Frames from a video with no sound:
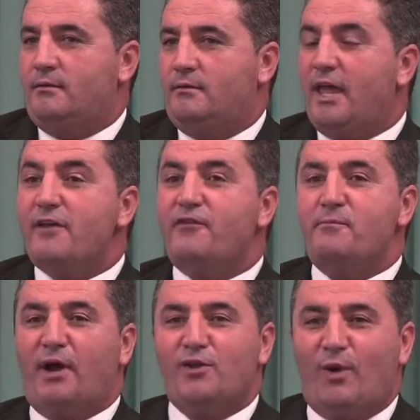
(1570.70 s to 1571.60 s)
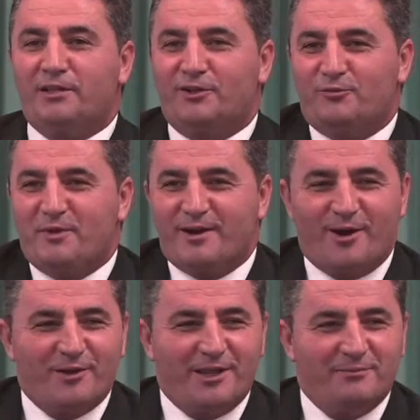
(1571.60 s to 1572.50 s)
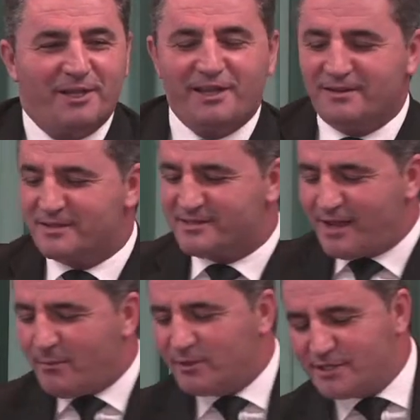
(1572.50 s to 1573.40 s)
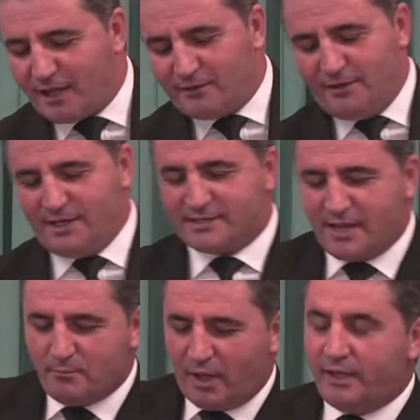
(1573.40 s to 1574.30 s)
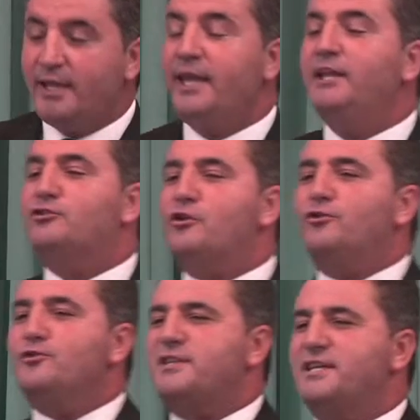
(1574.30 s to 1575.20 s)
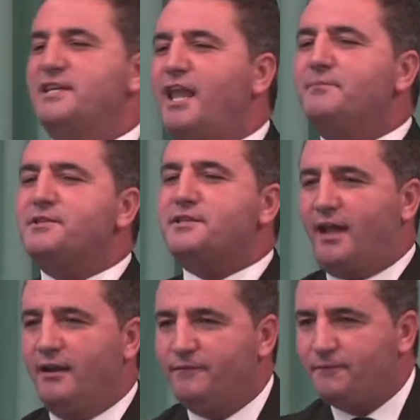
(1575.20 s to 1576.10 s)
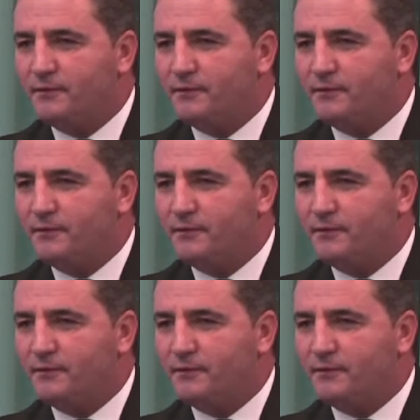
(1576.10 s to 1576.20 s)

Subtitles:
everybody wanted to be around him. And then suddenly somebody introduces himself